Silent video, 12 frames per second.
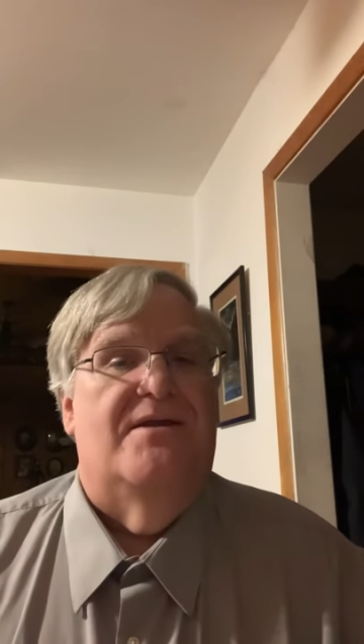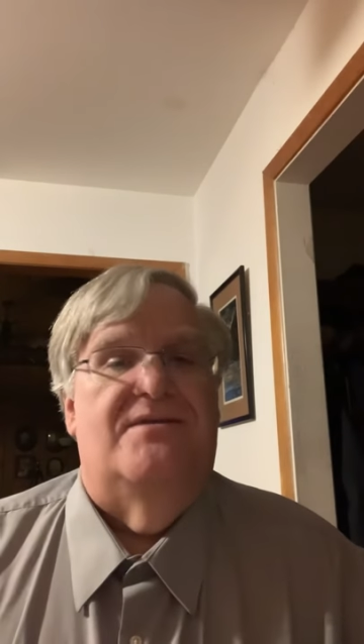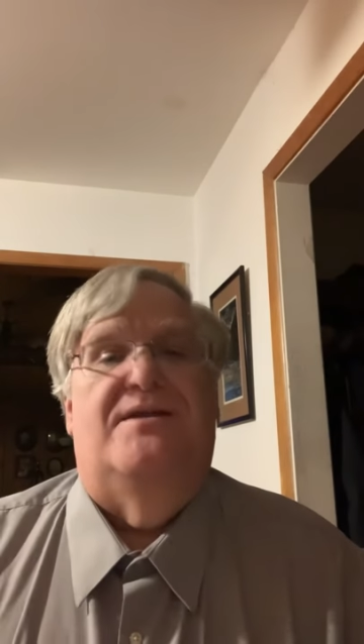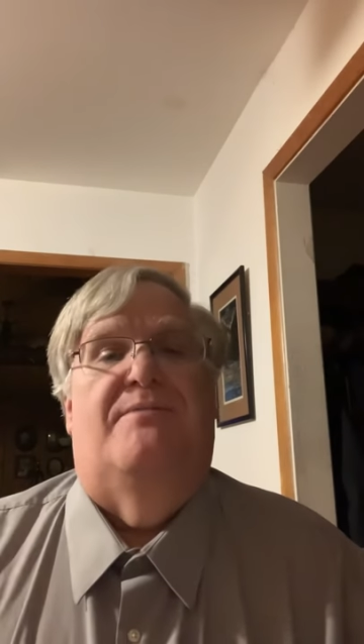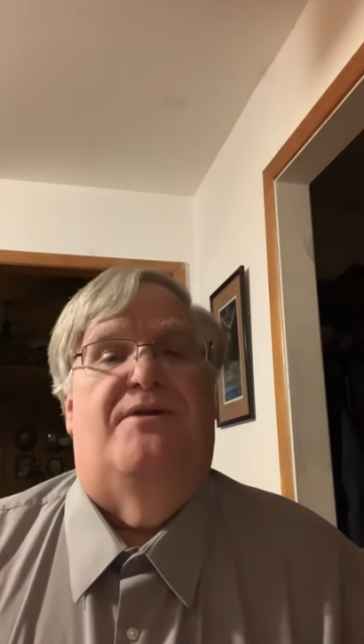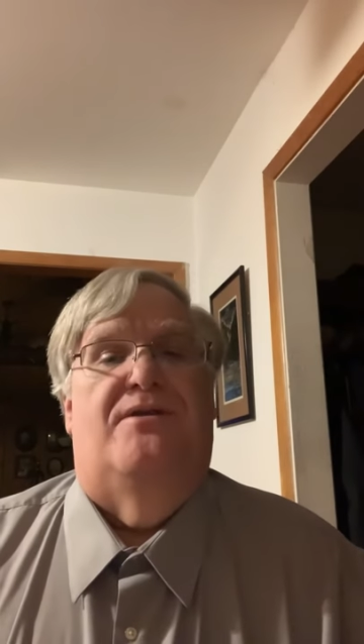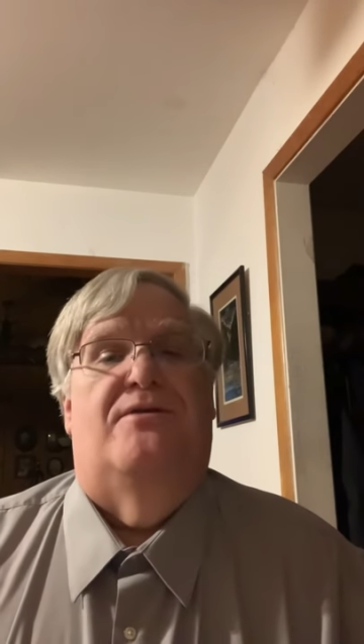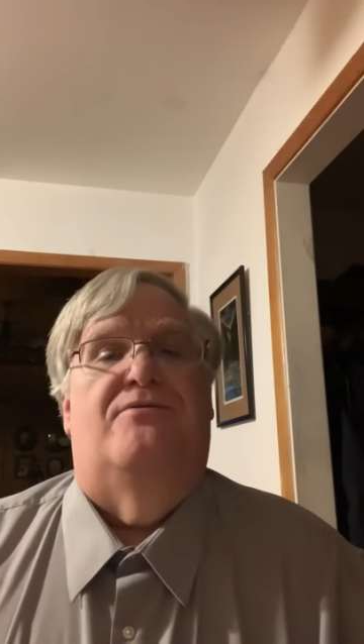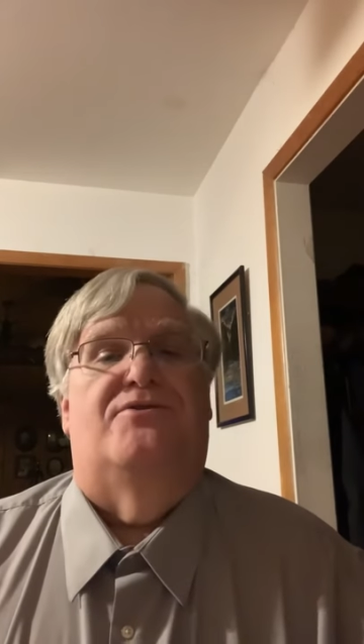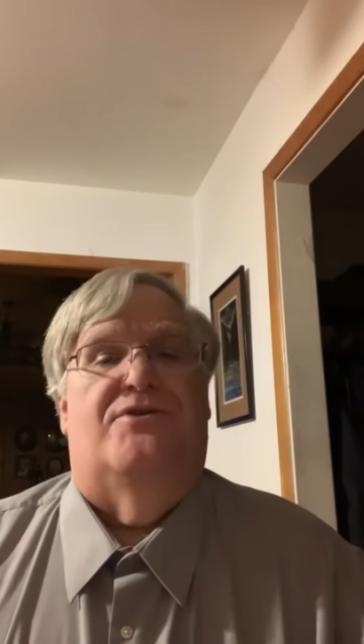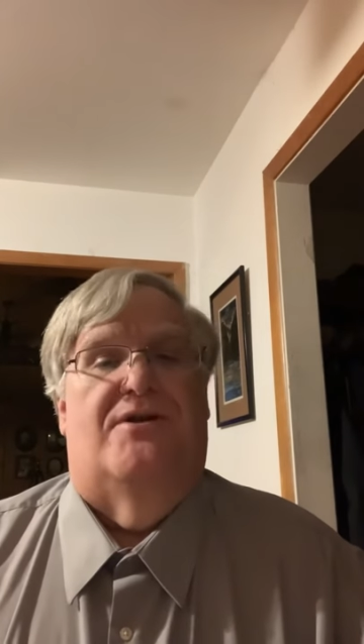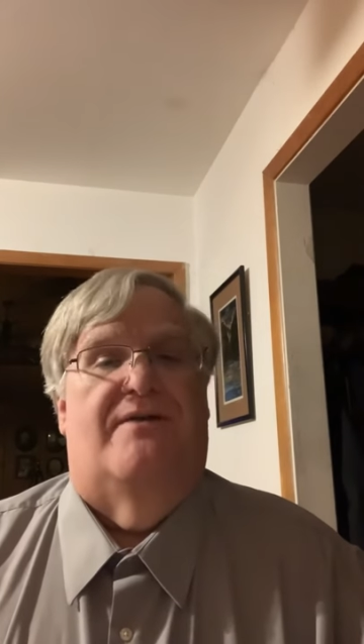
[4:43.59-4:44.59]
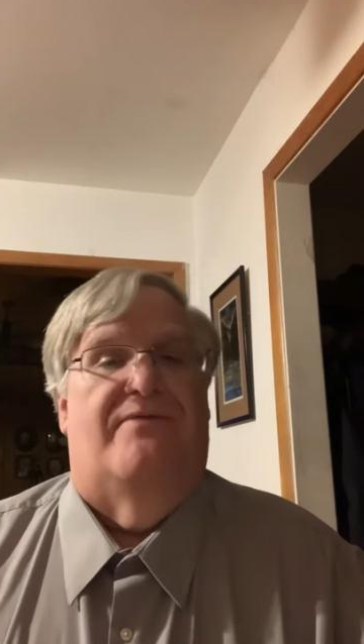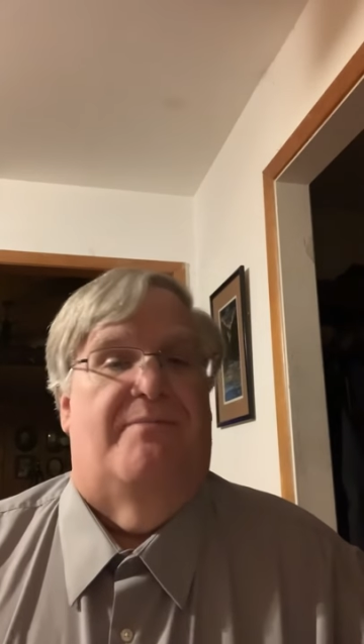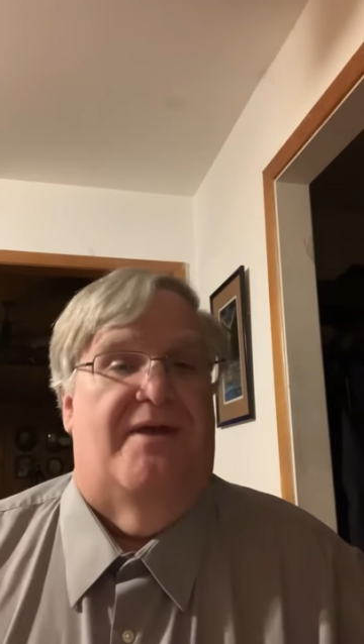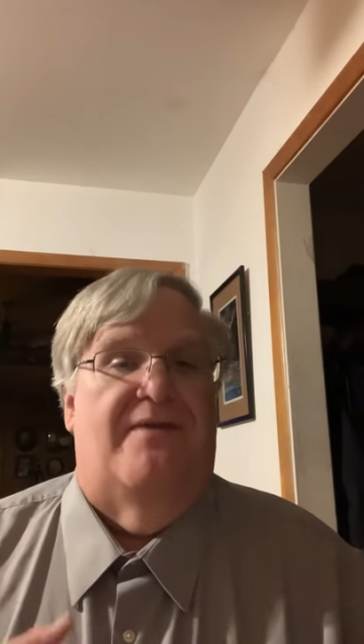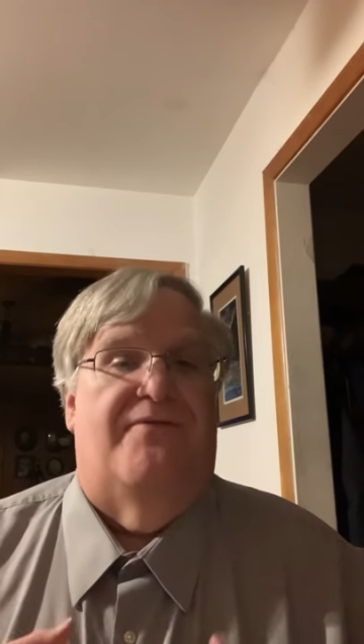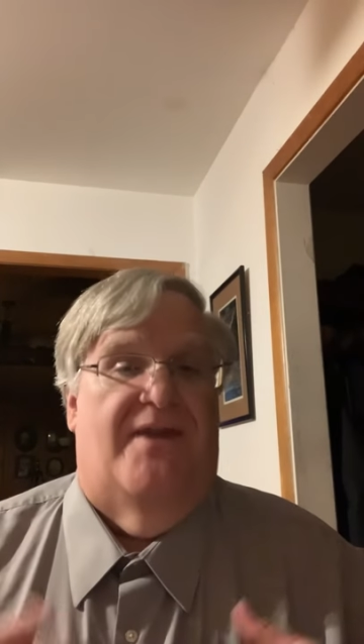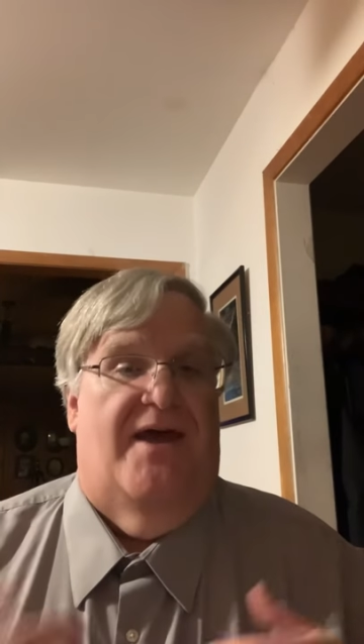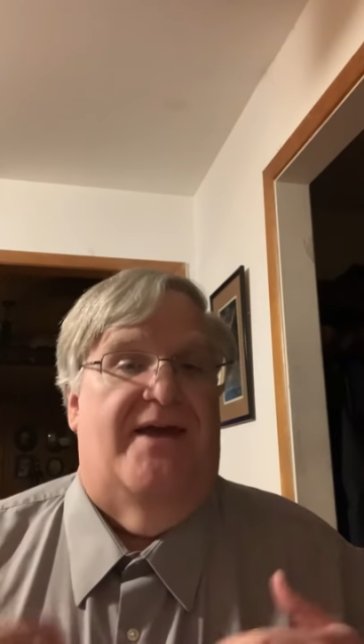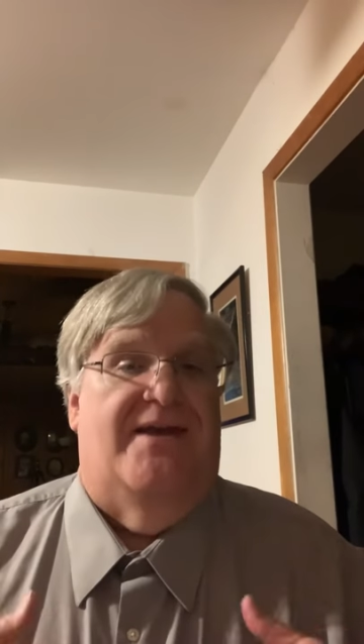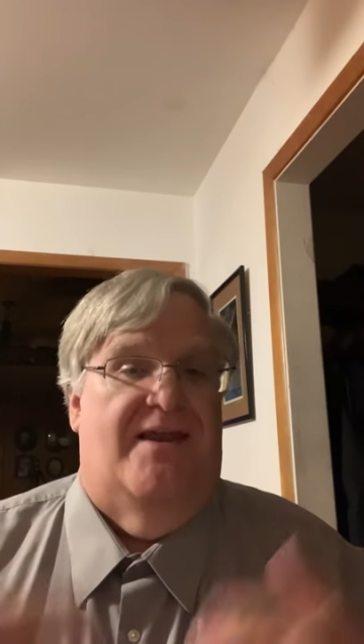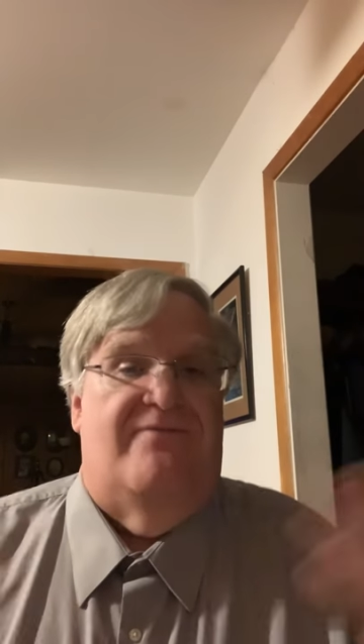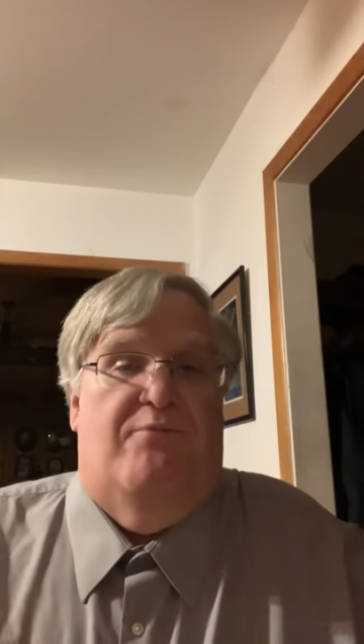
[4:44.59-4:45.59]
diminution of the benefit I
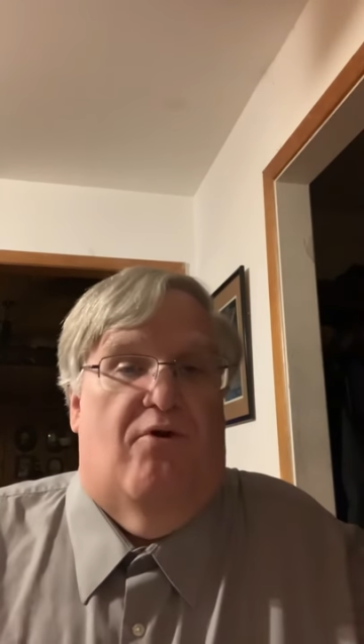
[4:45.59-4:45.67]
get if